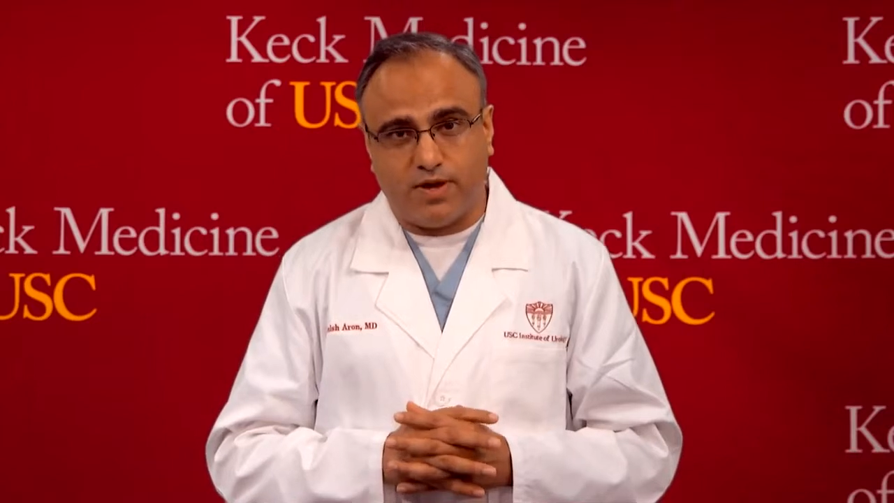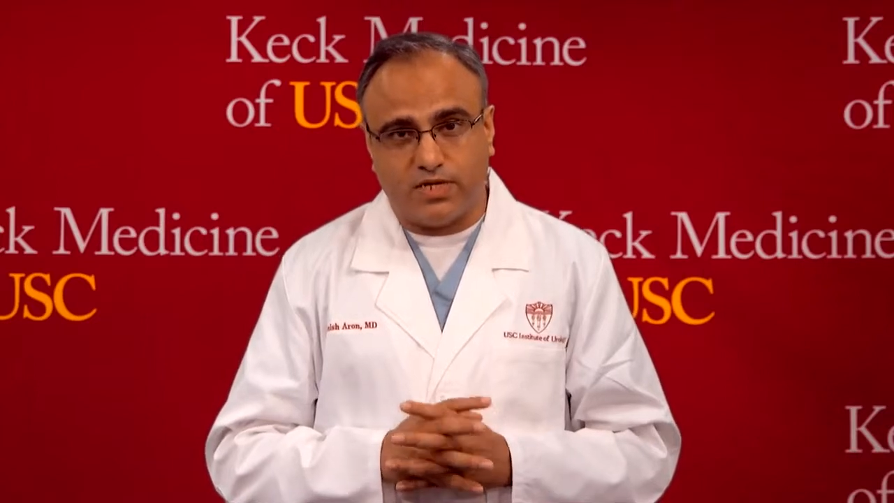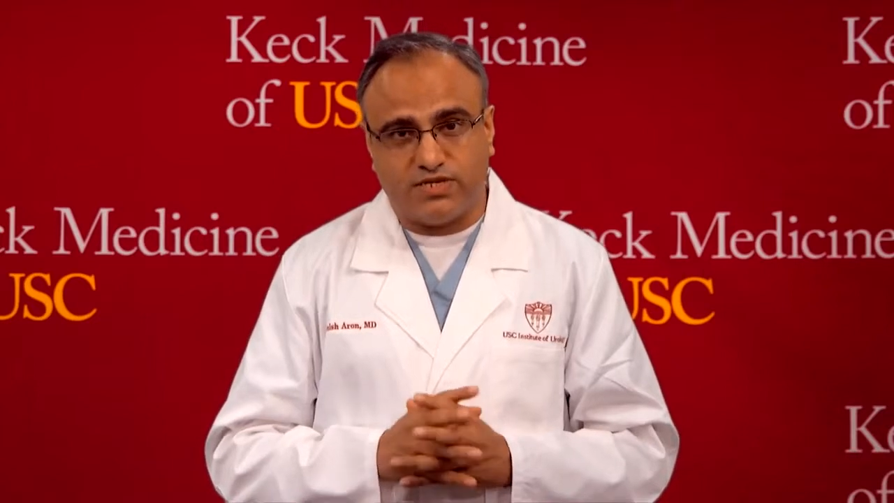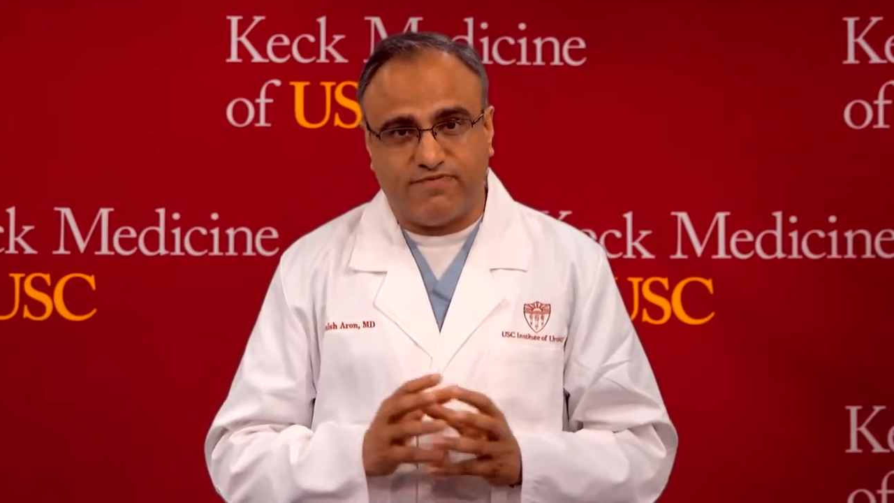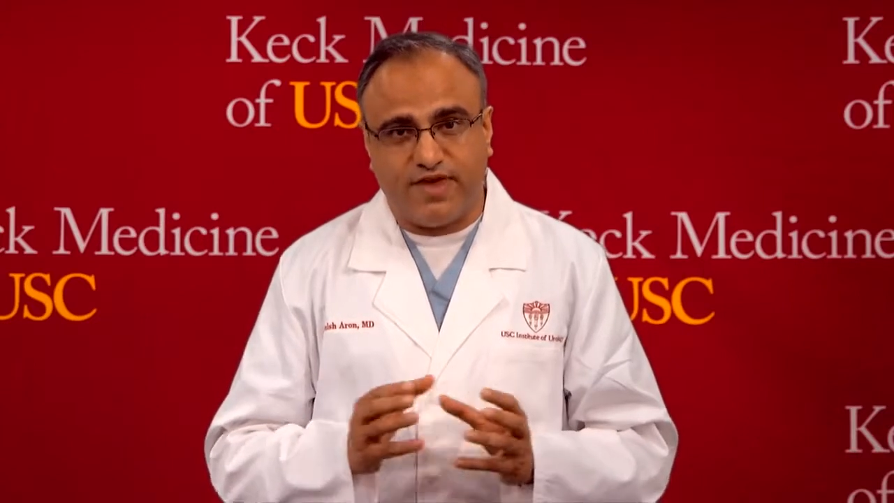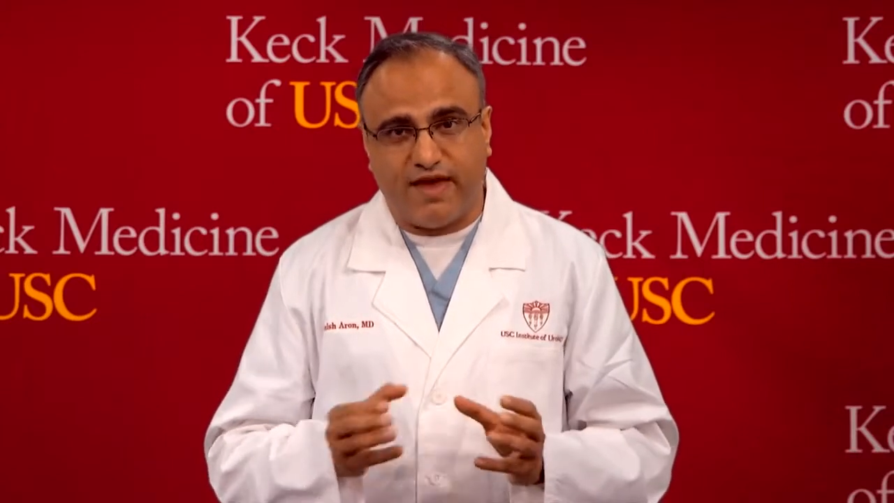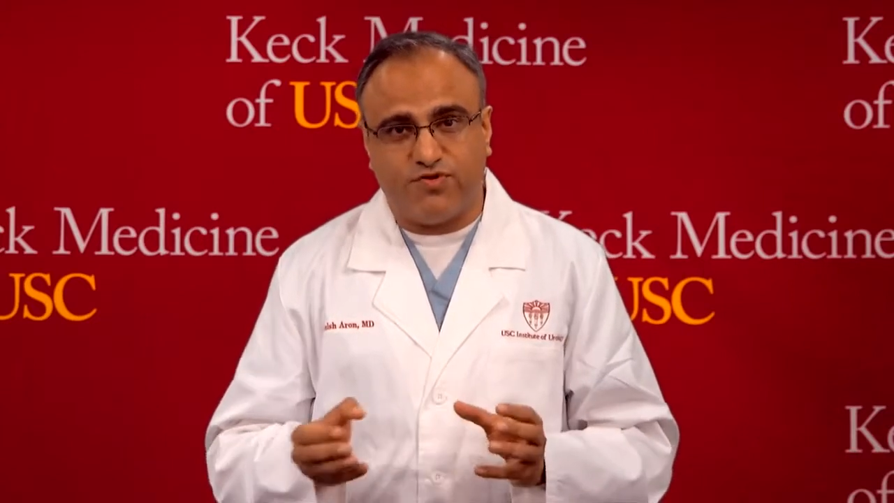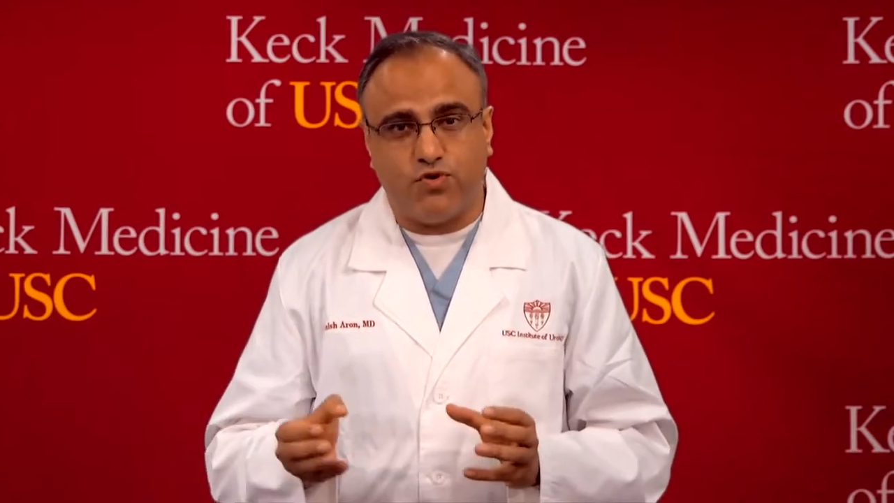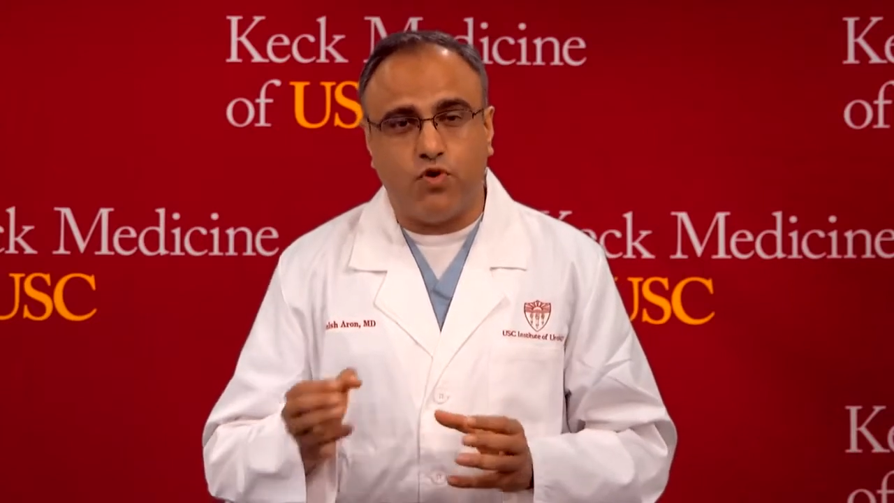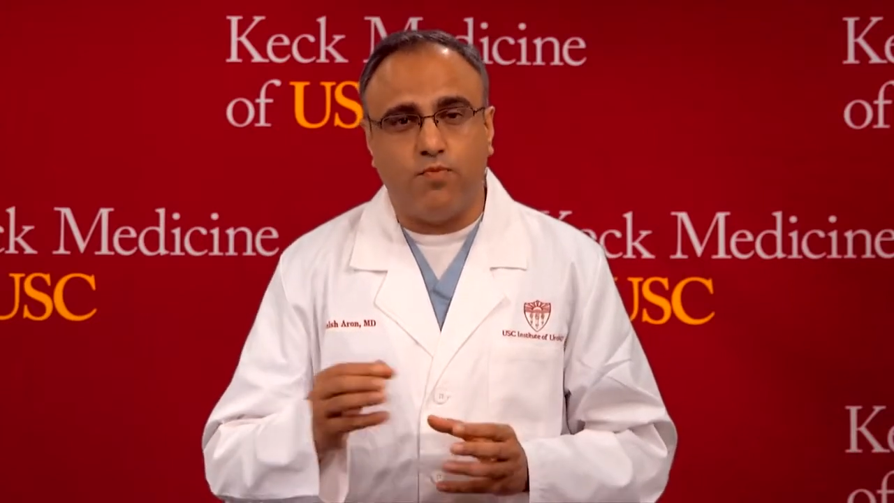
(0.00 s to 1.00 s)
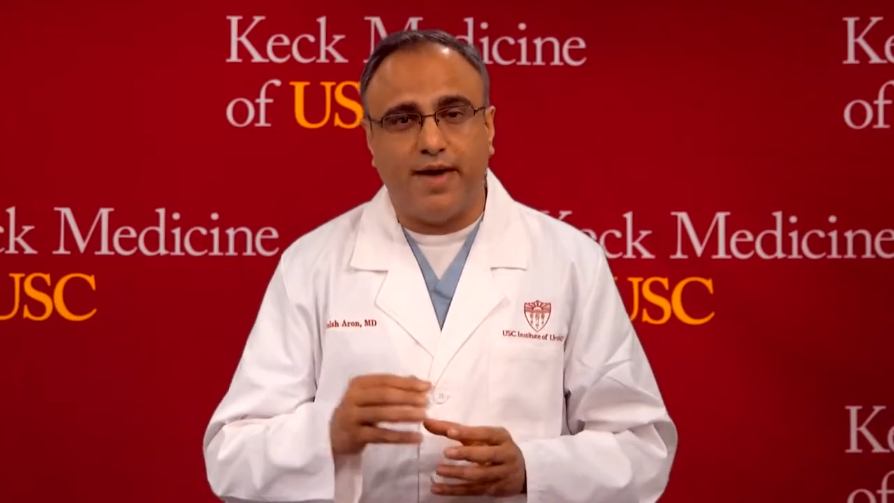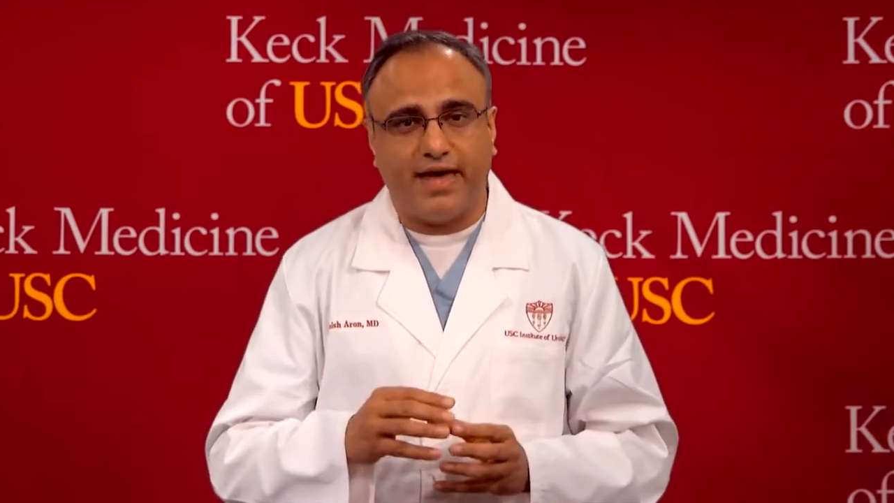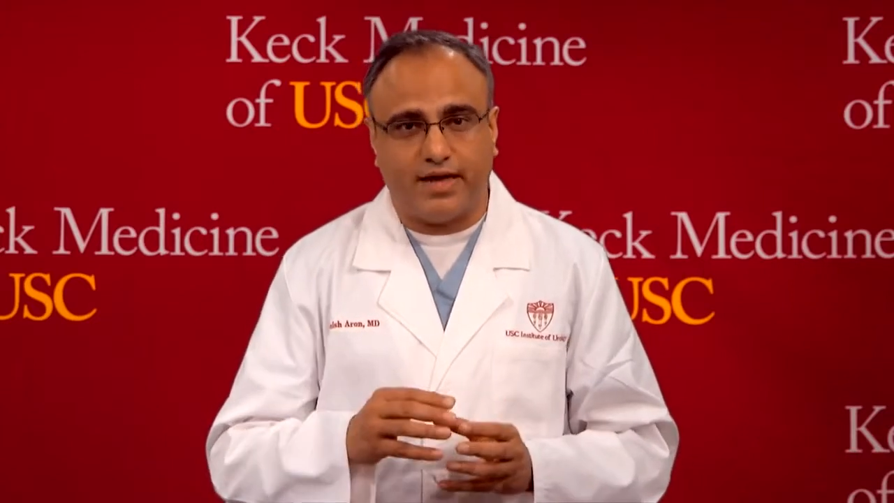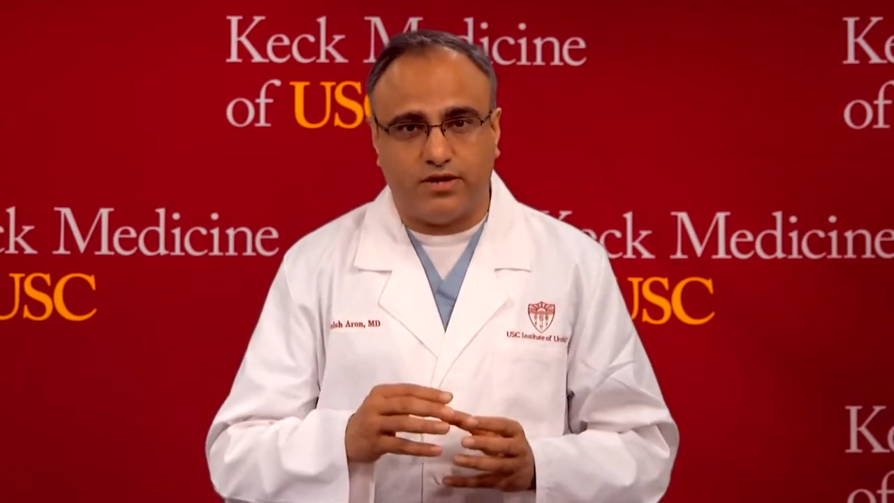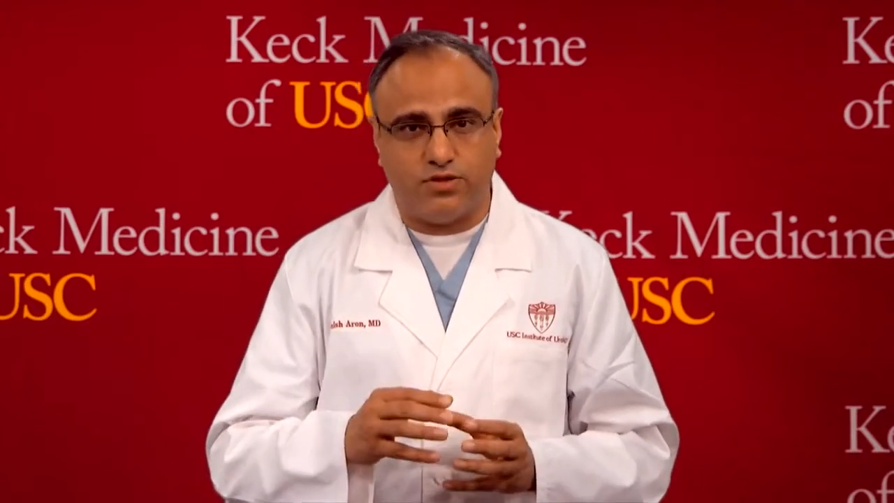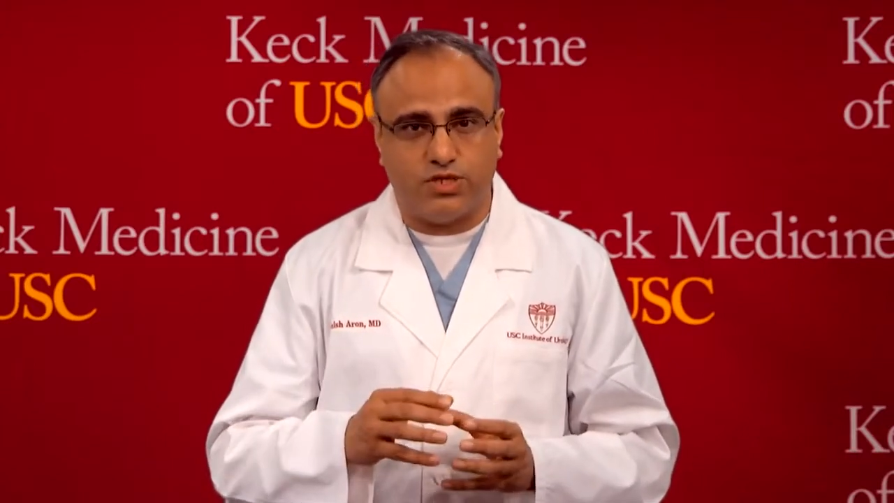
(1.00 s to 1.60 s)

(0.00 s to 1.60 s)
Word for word: because if we have to go back into